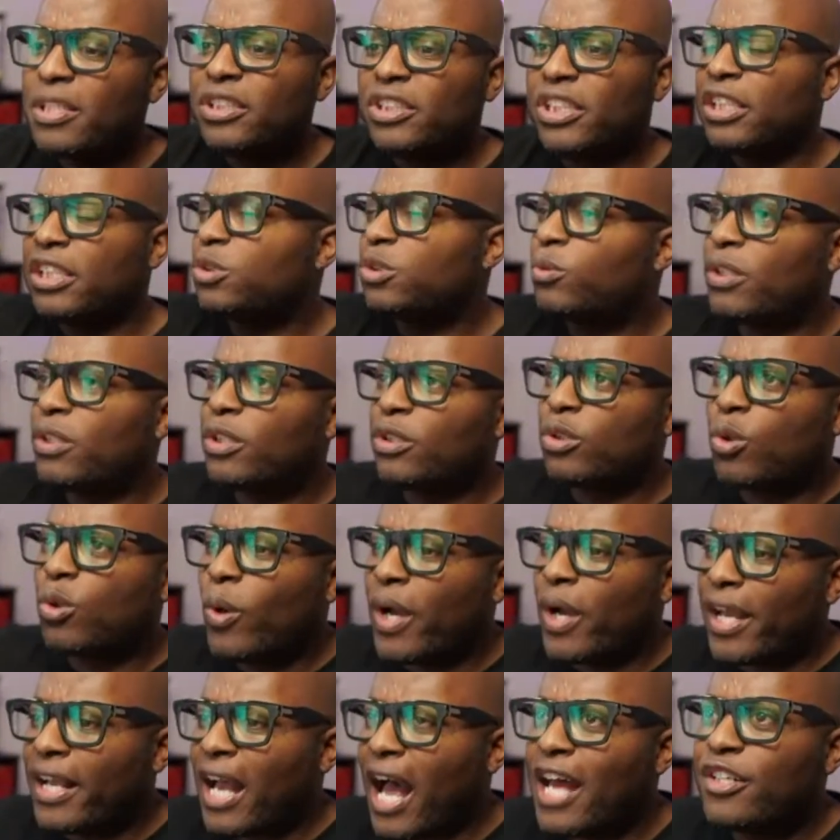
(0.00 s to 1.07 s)
Just real
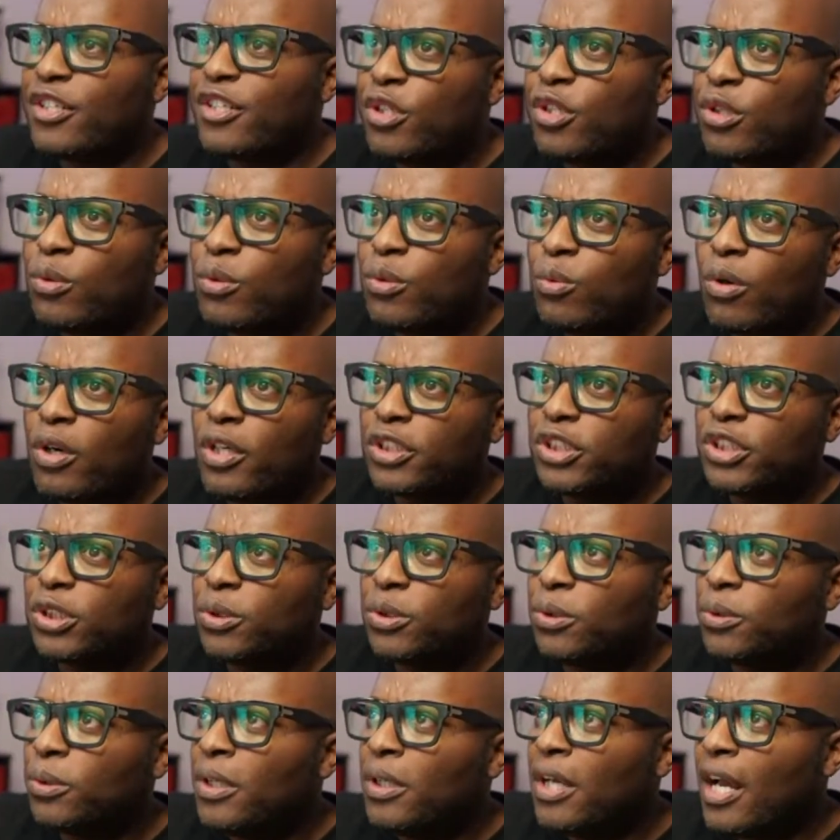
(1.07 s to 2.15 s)
quick, I do want
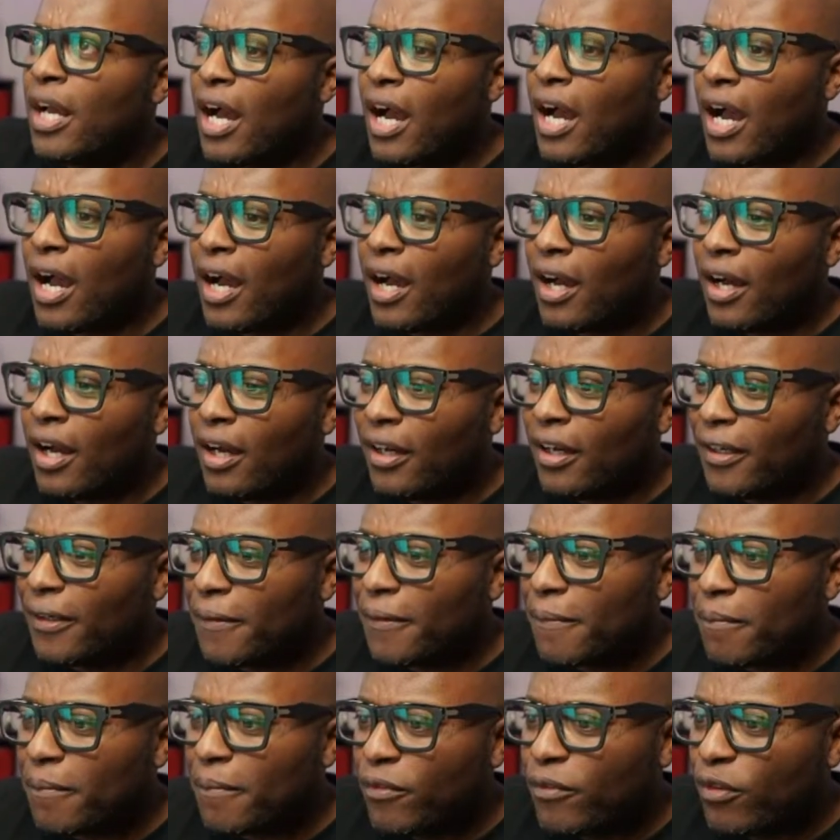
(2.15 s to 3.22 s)
to
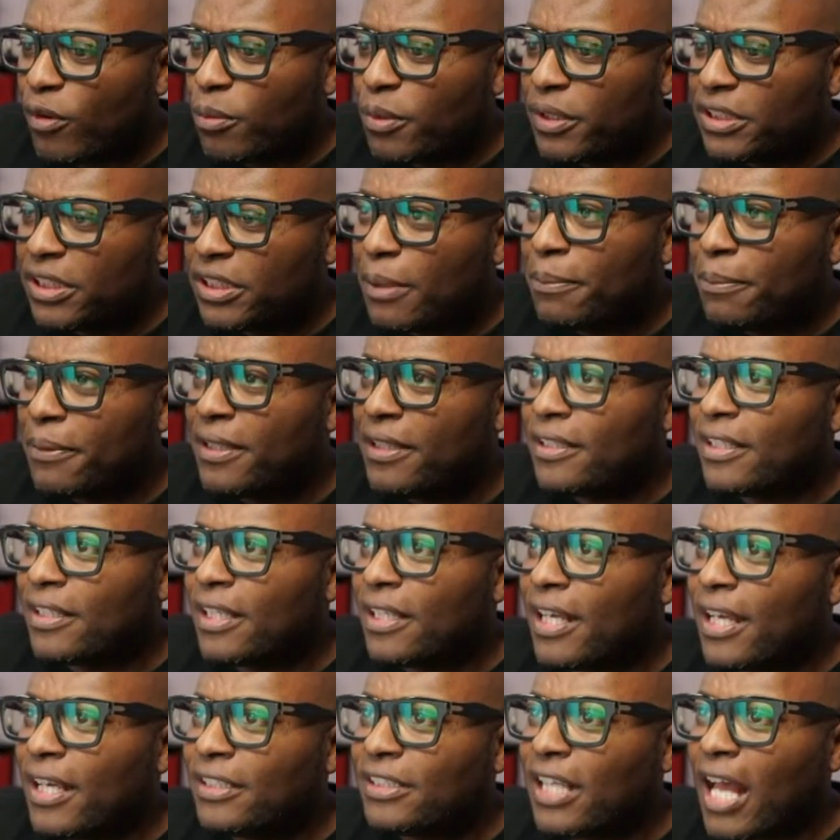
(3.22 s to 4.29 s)
before we jump into
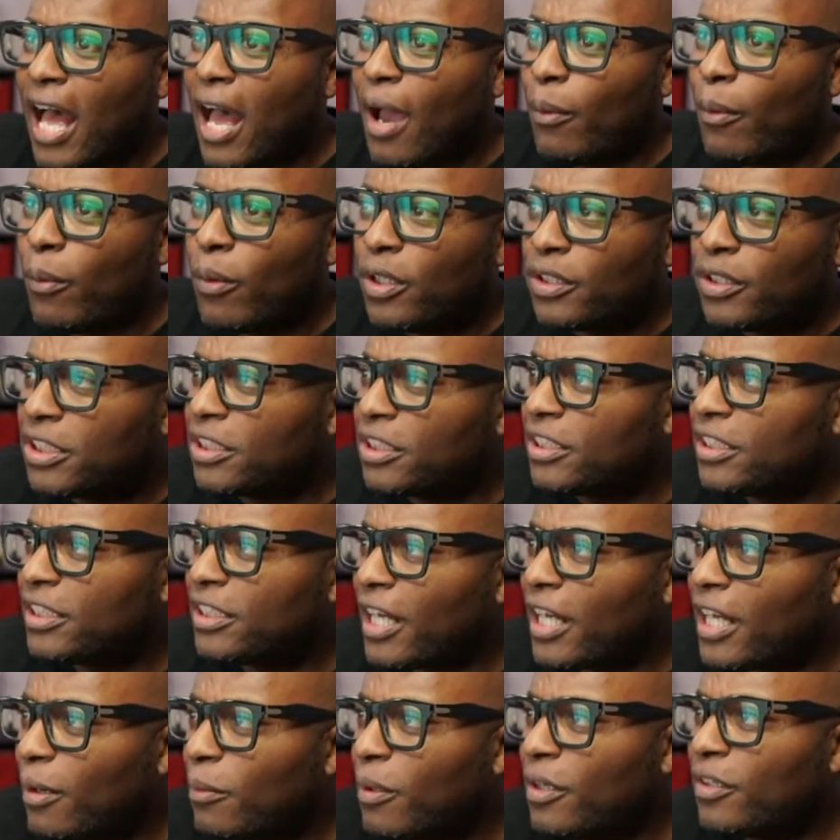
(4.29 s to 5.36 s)
things, I want to
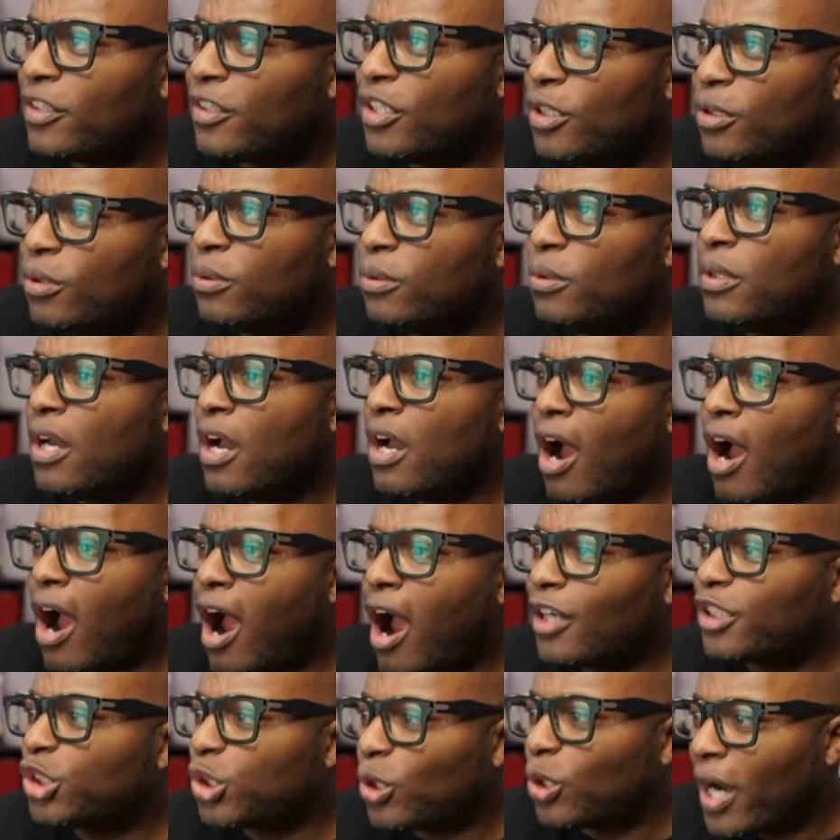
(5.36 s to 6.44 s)
share with you
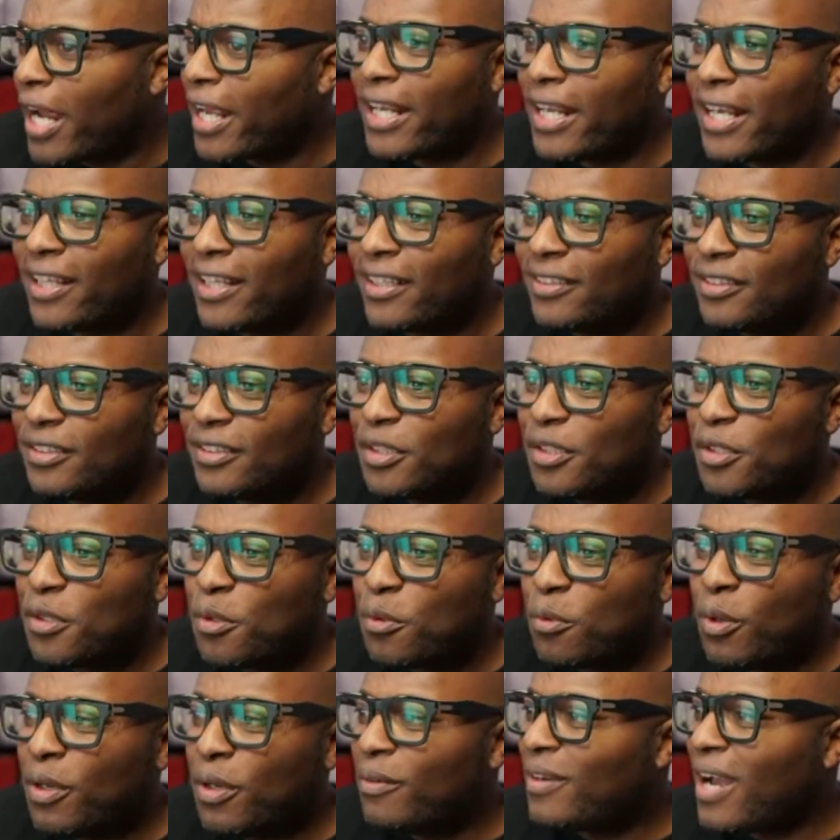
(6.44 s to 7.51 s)
our training.
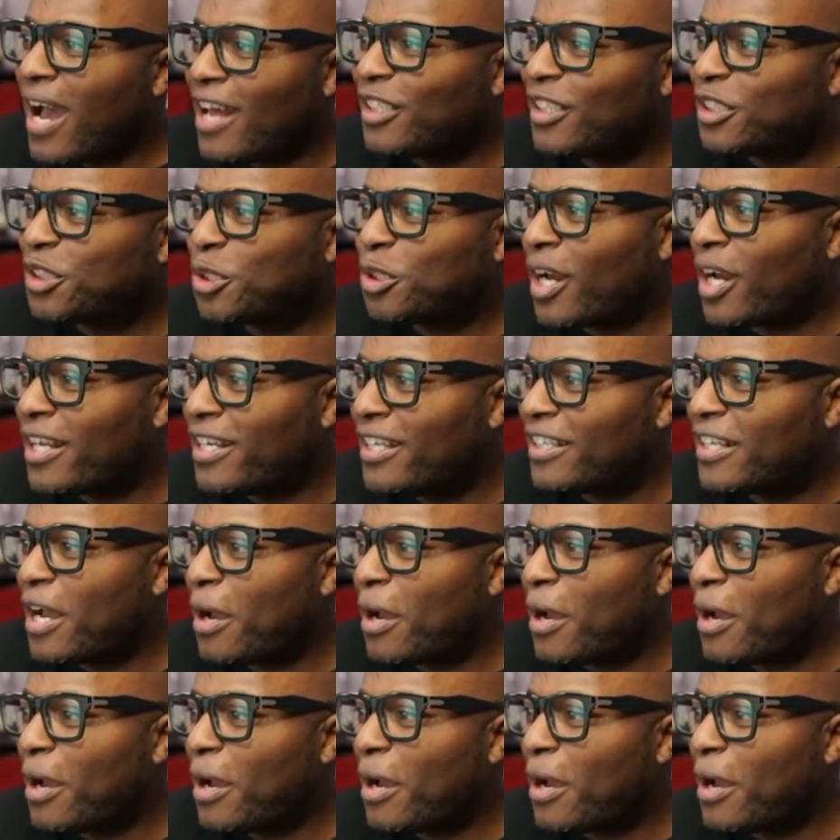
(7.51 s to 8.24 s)
We've got a training